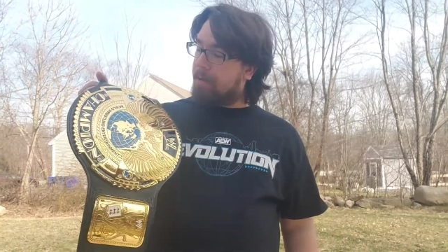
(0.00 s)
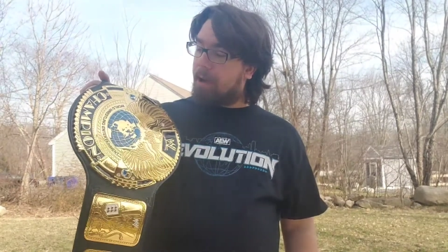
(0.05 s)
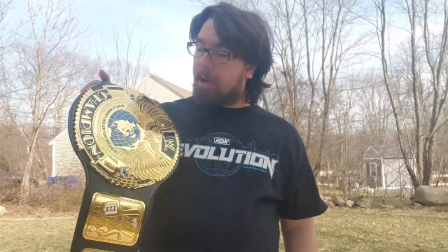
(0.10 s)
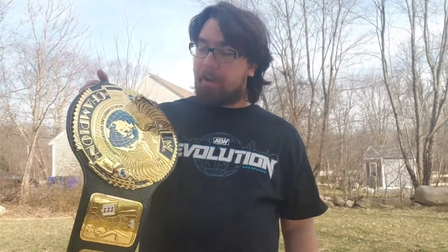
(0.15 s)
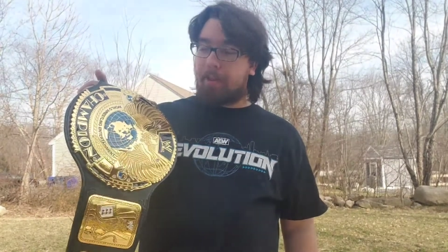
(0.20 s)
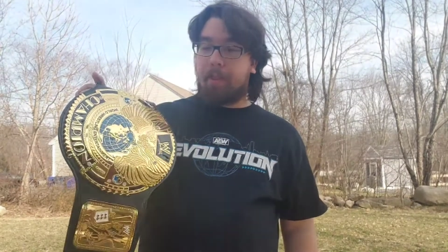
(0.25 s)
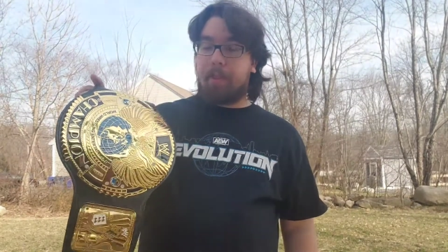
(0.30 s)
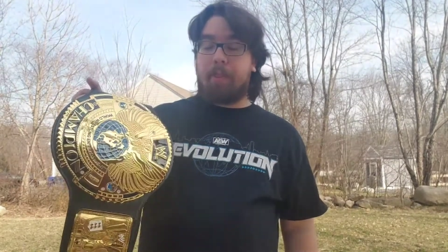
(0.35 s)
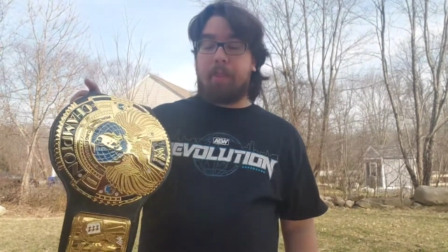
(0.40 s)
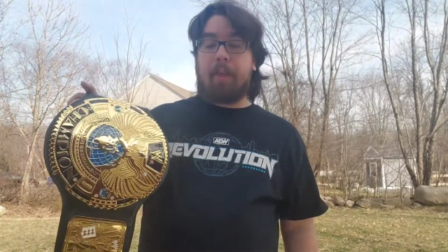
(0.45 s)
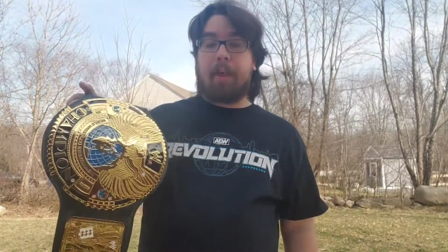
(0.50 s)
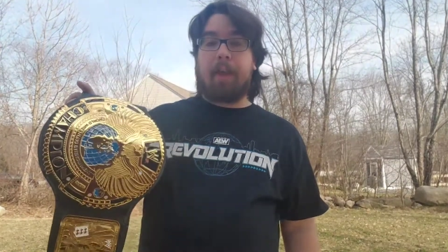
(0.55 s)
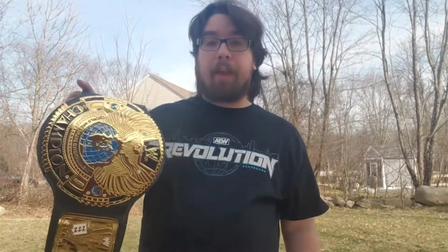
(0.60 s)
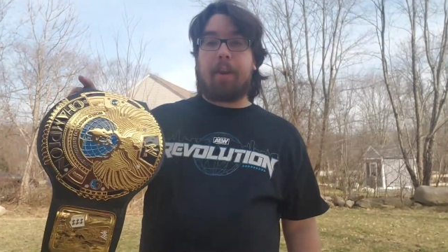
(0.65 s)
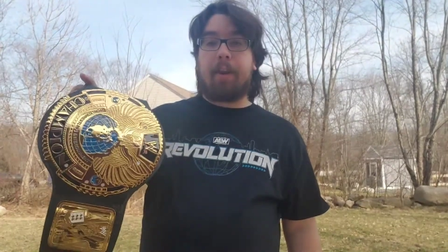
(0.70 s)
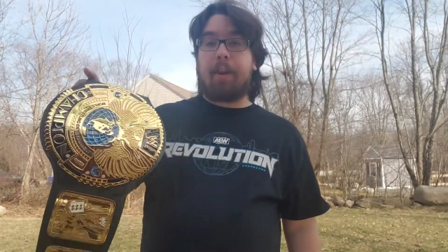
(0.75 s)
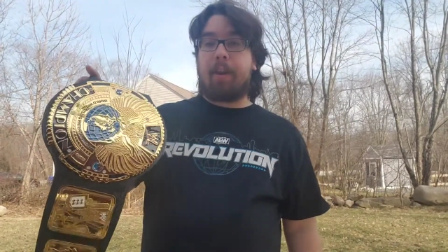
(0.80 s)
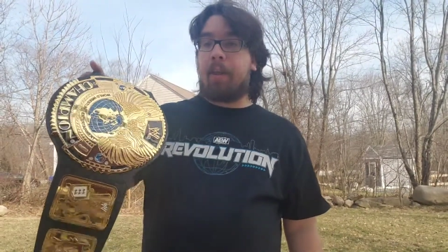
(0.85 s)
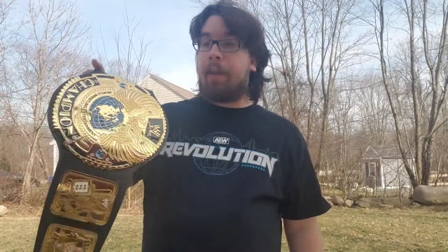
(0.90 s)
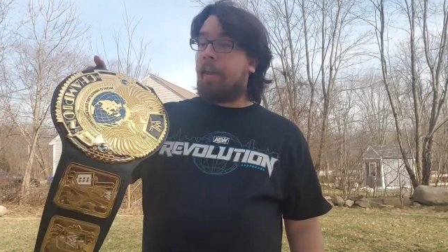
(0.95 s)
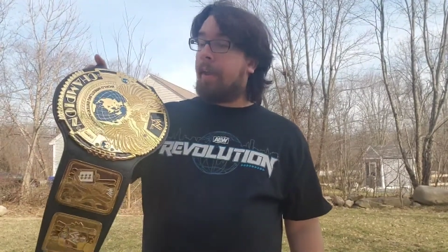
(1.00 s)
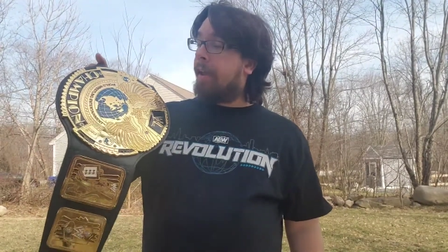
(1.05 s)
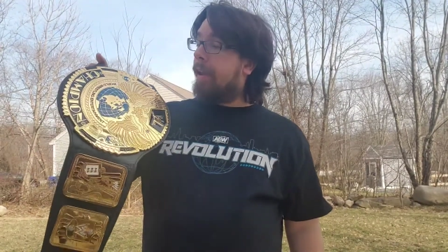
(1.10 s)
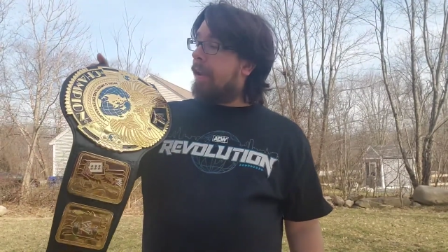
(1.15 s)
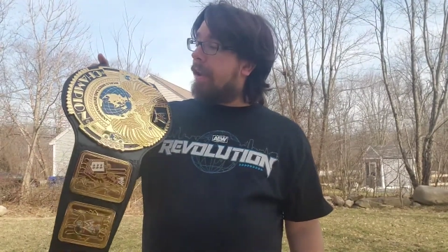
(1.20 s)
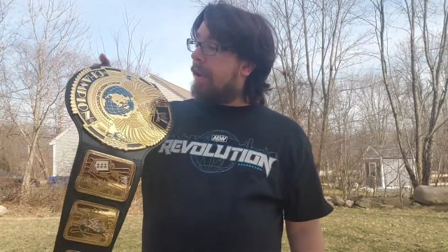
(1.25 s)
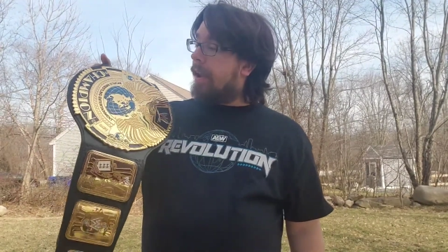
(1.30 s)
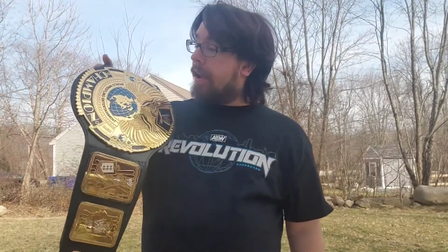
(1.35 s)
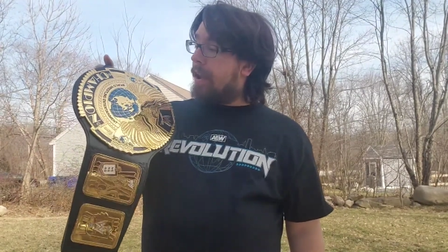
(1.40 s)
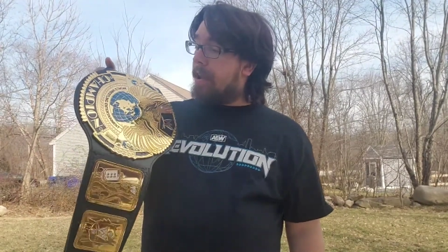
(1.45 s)
other than
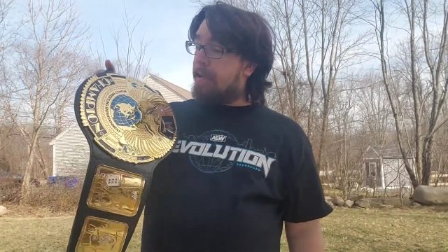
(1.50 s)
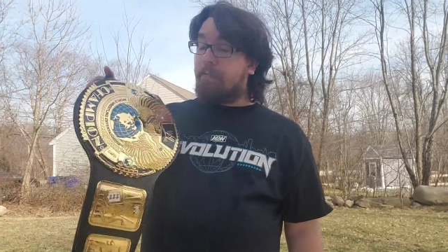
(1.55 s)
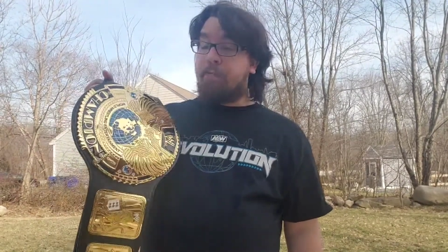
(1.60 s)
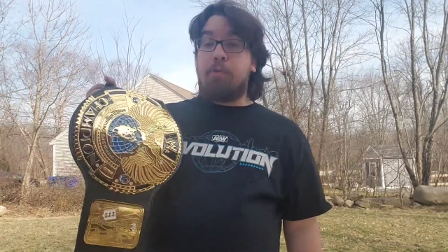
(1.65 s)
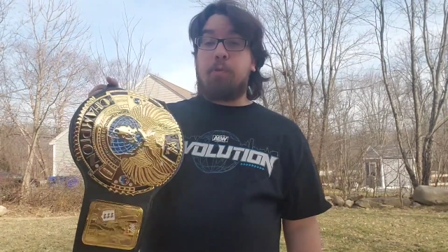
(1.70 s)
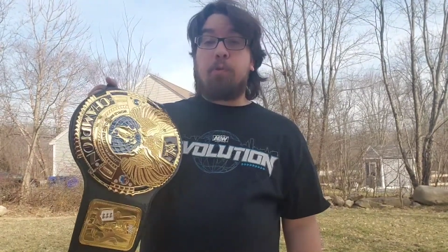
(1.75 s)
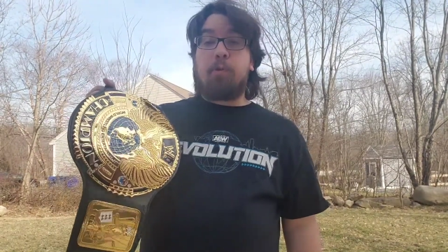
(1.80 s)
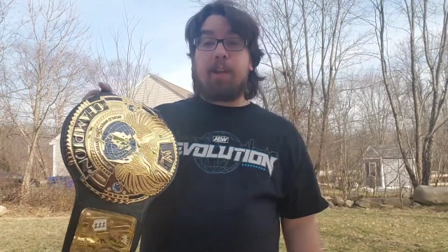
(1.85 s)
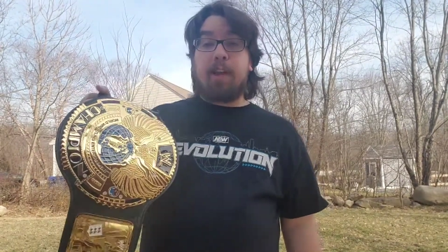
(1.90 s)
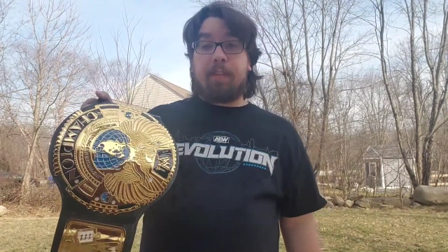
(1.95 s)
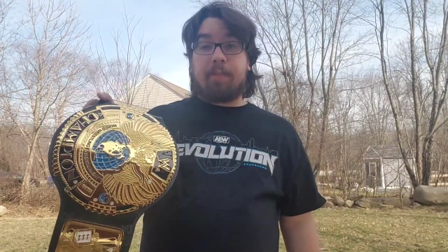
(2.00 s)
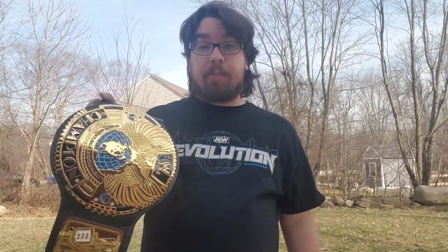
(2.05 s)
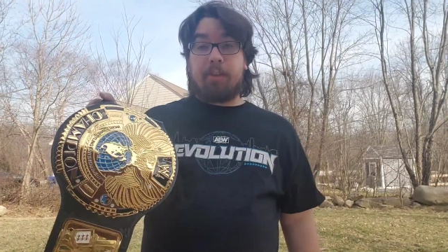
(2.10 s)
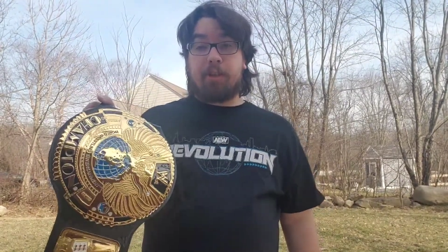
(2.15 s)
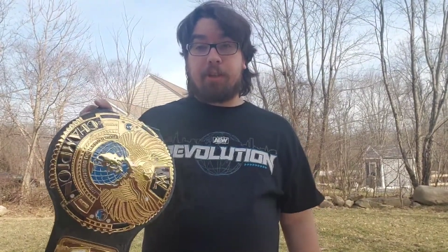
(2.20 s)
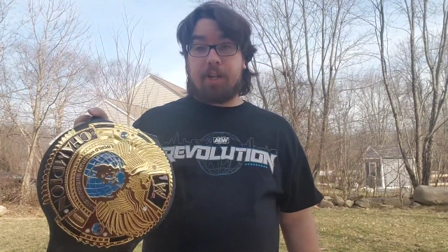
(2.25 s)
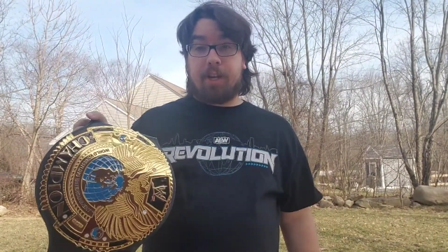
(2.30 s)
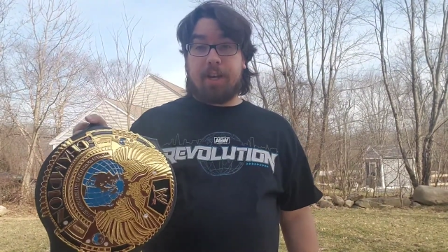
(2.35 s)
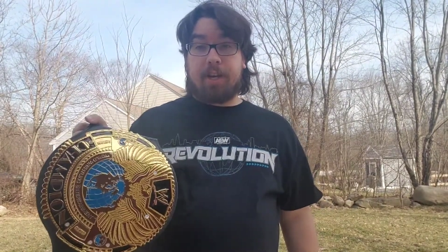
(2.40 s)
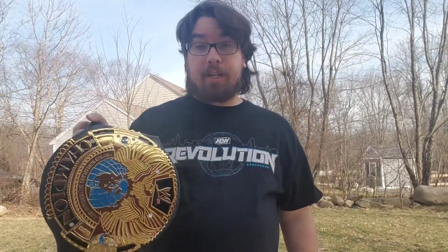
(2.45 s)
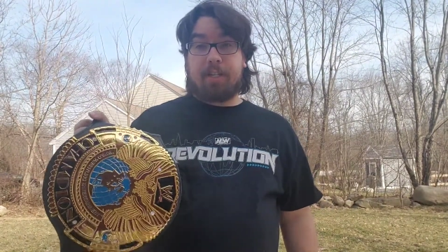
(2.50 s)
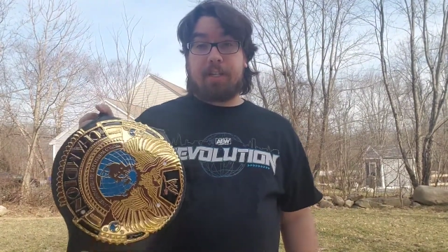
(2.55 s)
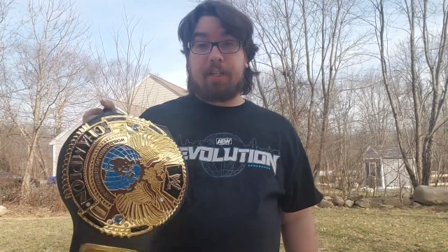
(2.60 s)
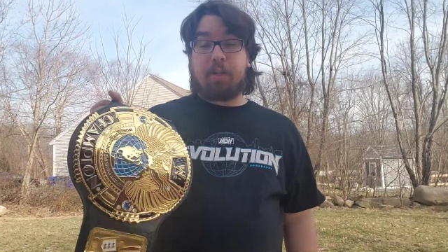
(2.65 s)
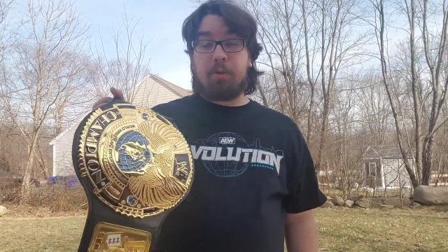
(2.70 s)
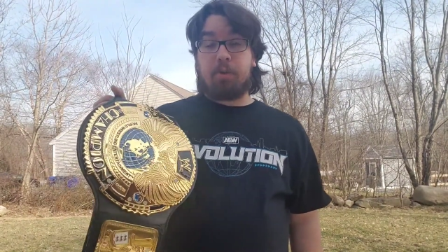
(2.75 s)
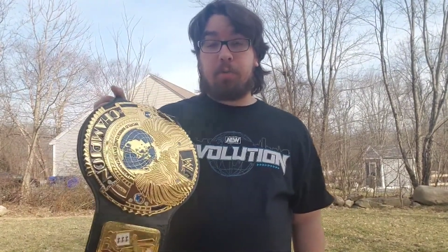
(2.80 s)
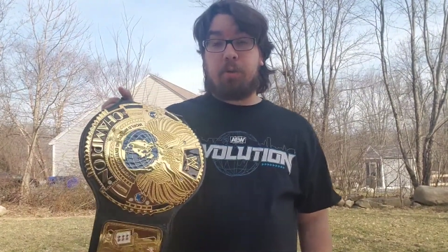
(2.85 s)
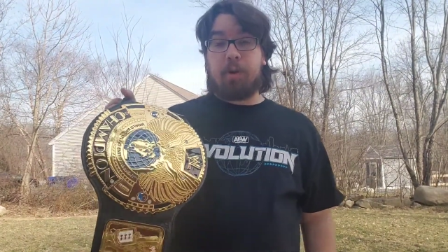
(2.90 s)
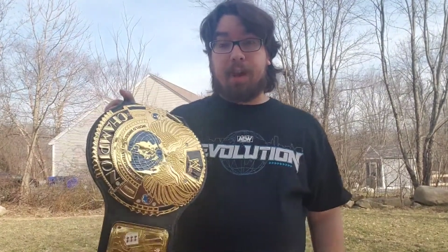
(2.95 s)
if you get the chance to